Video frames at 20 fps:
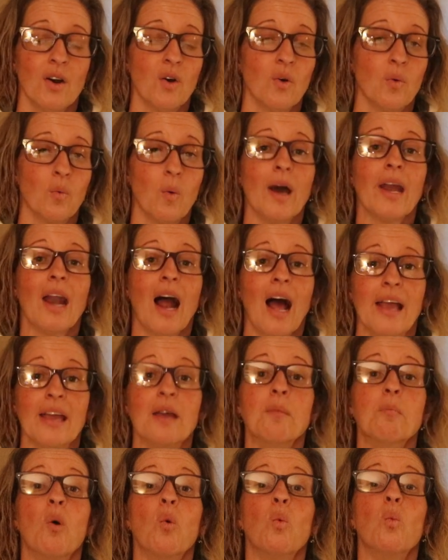what I
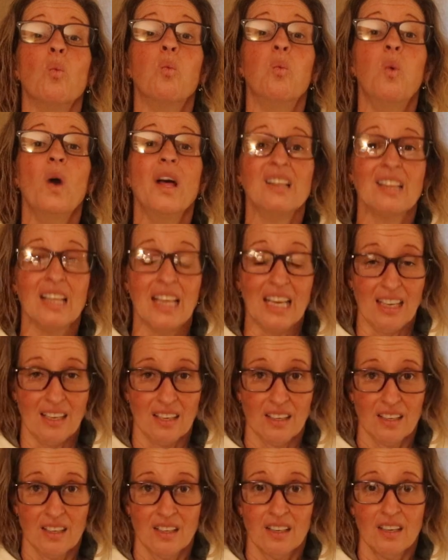am willing
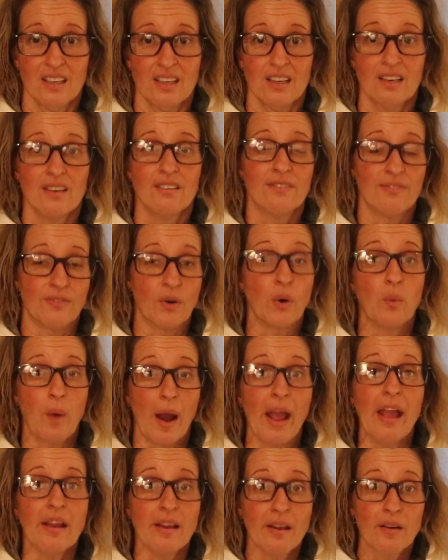for
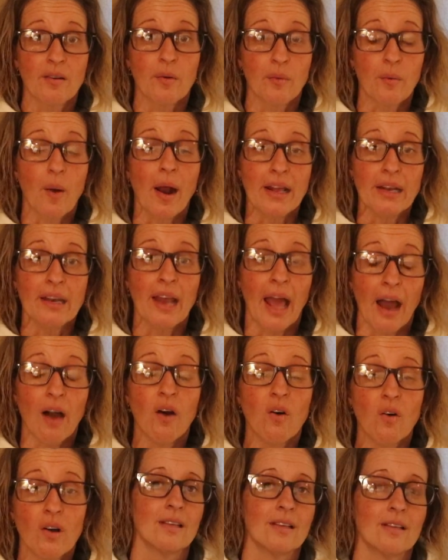Ray right
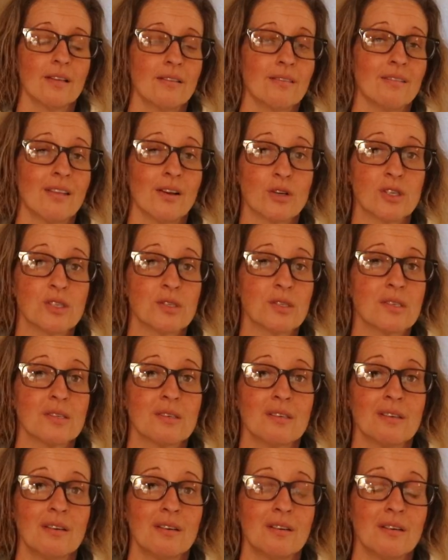now. There's
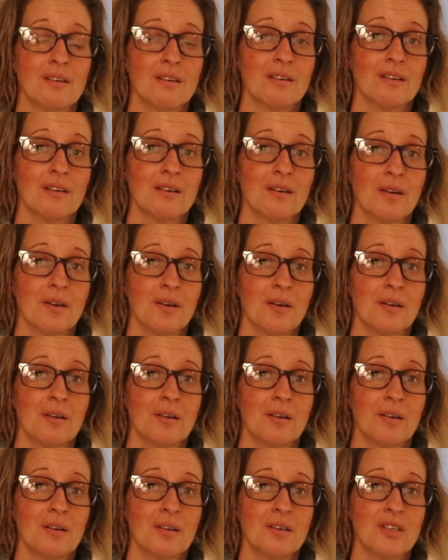
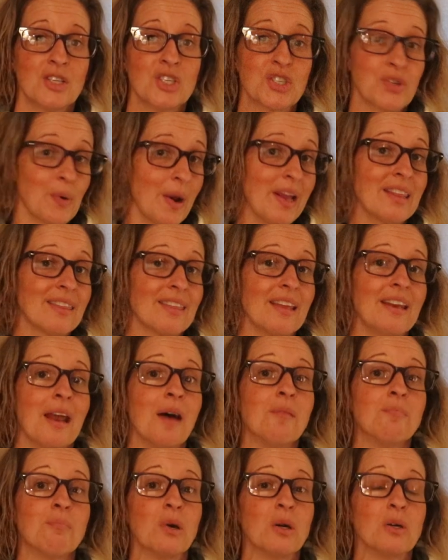strength in
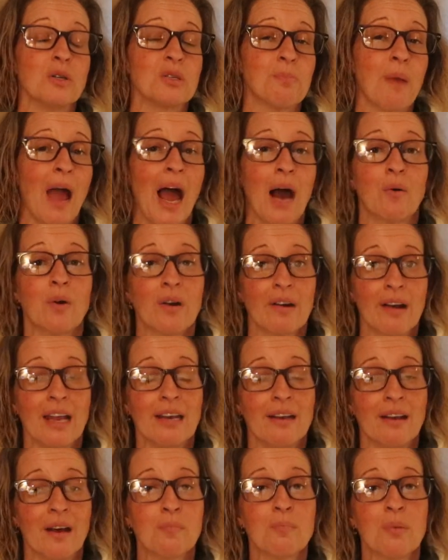numbers, power
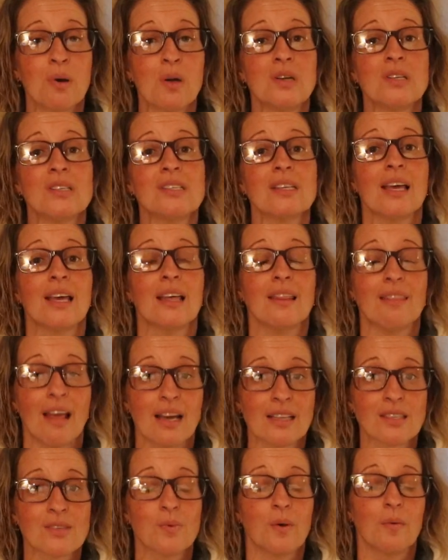in numbers, and
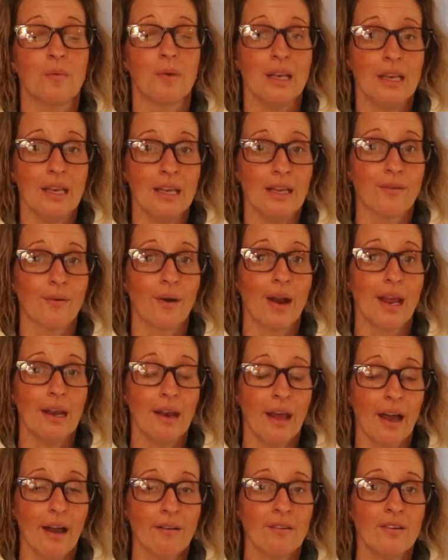that's what we need right
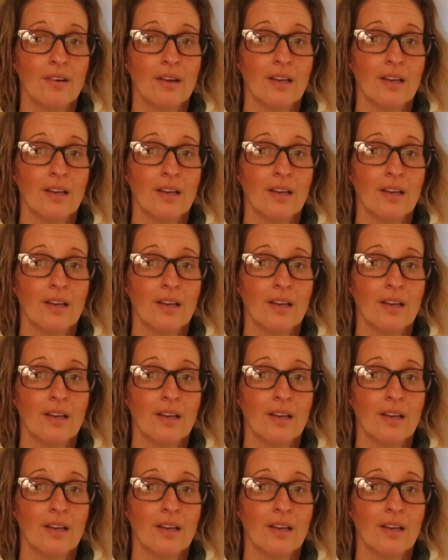now.